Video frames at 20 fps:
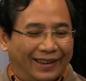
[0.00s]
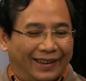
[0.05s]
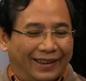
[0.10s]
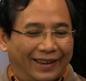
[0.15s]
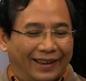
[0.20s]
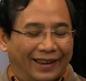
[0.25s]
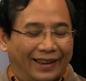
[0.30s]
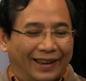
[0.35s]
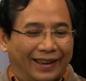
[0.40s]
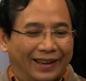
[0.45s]

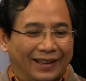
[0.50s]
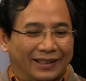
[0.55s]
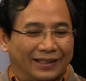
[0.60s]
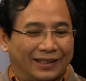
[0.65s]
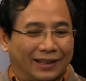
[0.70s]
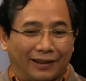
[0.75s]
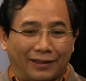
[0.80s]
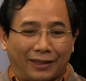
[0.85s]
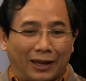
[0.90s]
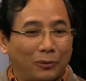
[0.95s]
And
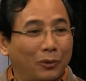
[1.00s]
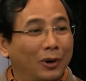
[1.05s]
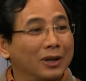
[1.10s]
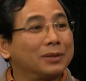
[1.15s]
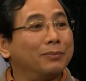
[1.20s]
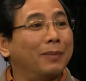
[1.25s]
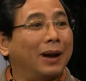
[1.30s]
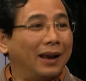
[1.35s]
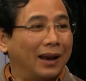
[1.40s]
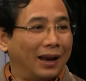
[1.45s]
that was
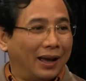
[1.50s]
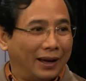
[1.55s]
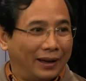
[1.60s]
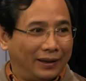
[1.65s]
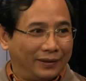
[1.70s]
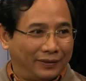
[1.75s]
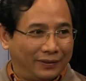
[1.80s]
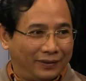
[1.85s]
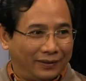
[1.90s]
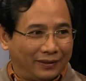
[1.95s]
my
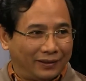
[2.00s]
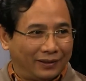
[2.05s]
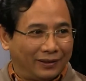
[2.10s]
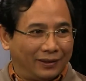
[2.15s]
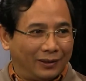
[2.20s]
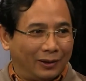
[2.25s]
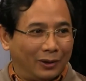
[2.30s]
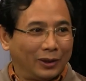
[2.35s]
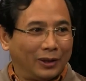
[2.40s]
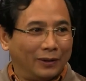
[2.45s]
life
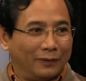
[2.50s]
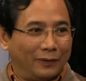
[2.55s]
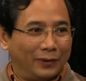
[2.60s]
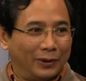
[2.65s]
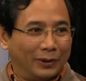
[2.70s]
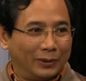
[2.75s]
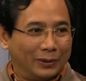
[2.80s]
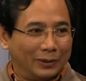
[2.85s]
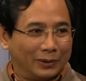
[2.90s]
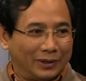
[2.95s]
on the
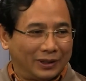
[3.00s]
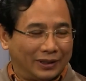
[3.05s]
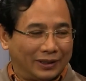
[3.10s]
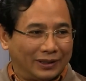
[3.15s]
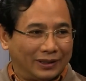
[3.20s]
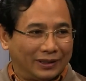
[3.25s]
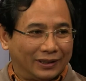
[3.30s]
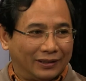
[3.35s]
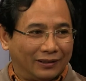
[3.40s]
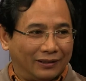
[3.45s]
field,
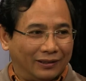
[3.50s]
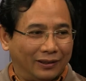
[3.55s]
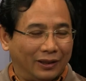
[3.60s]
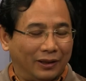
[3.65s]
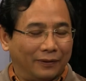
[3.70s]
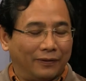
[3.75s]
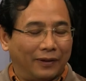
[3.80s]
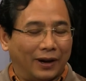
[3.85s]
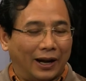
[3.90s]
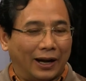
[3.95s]
on the
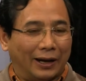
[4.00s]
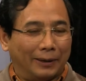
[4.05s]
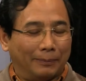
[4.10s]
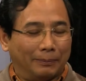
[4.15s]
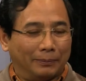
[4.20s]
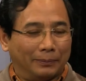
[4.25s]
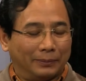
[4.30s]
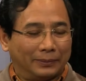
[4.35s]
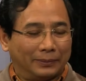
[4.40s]
farm.